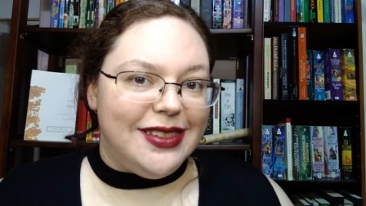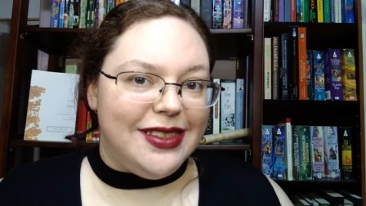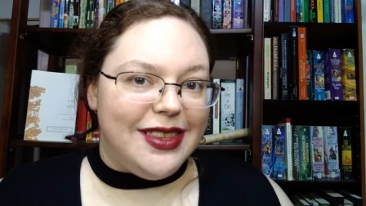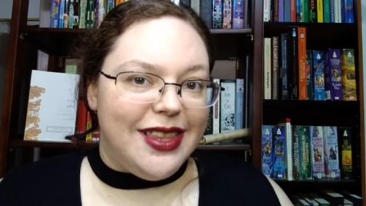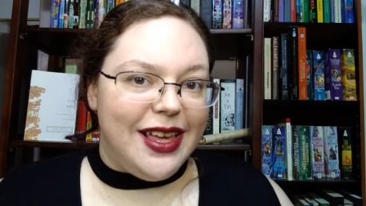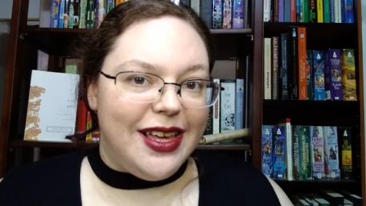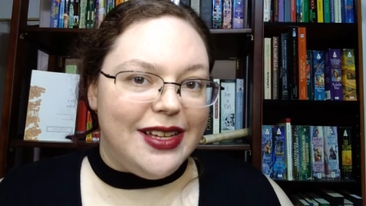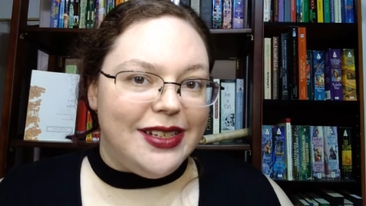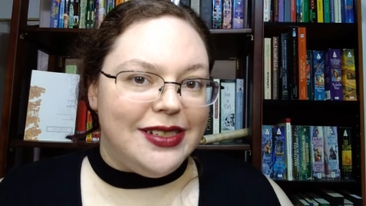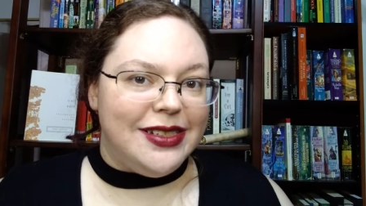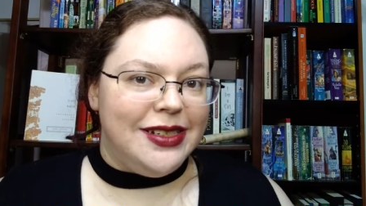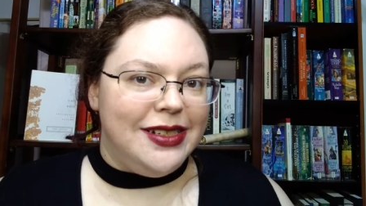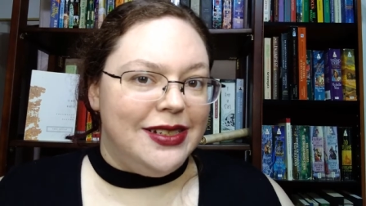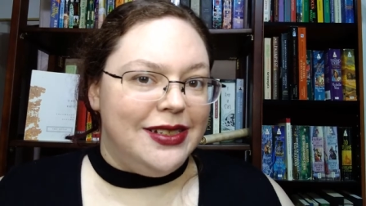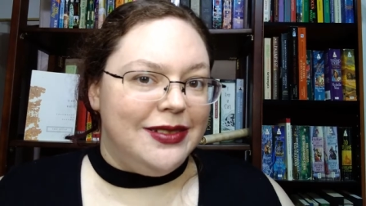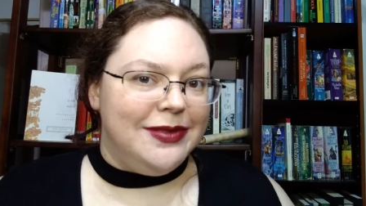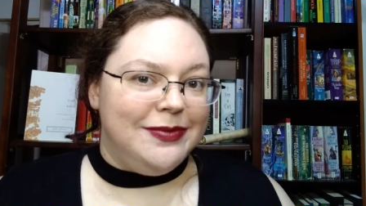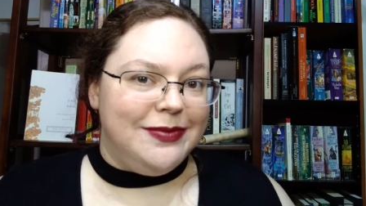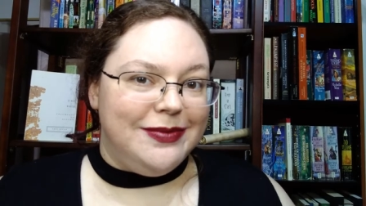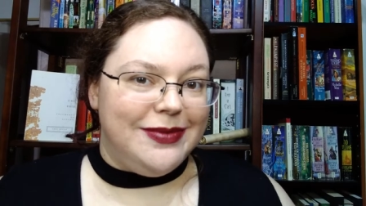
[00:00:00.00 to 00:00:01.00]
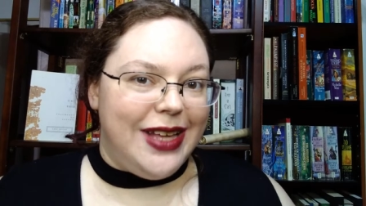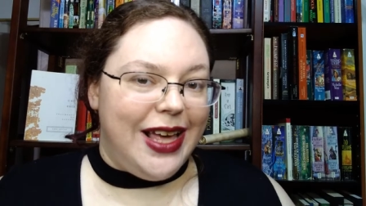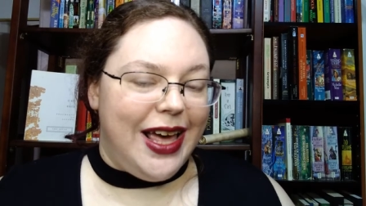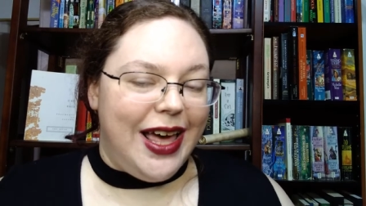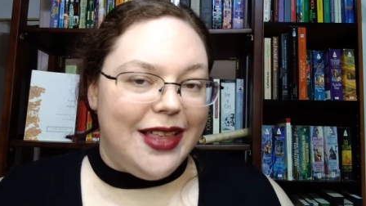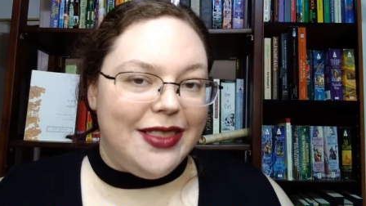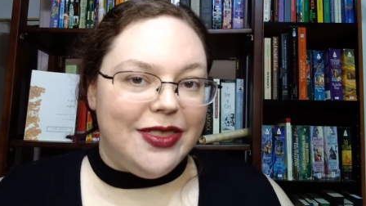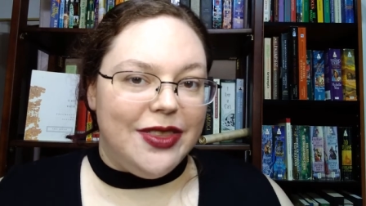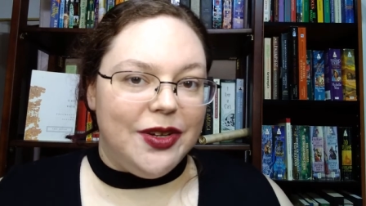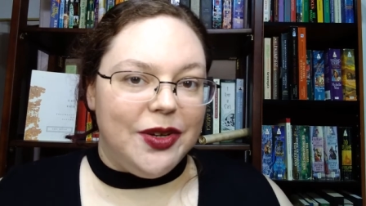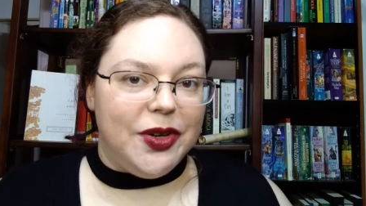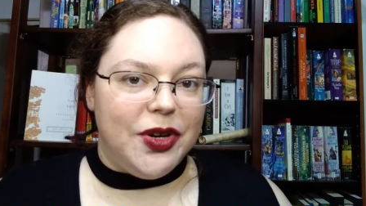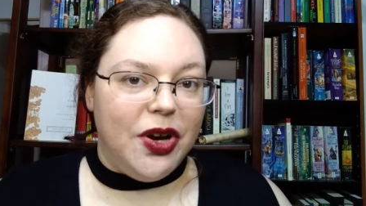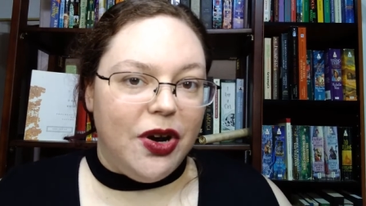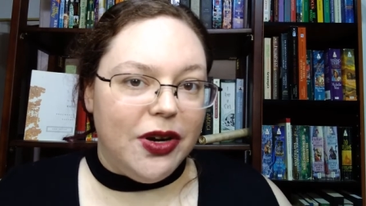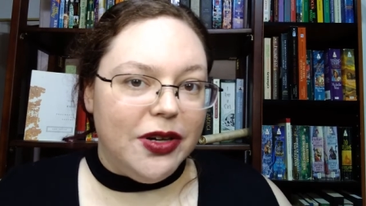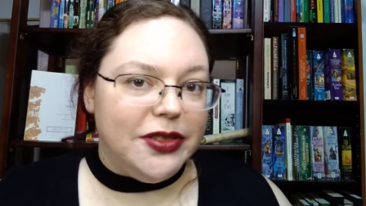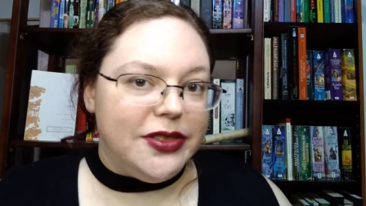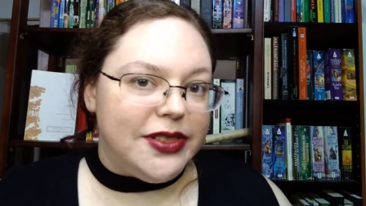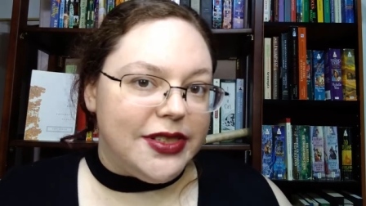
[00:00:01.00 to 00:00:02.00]
that had their
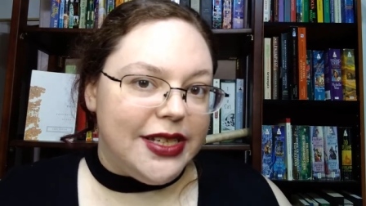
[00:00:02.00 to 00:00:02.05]
guards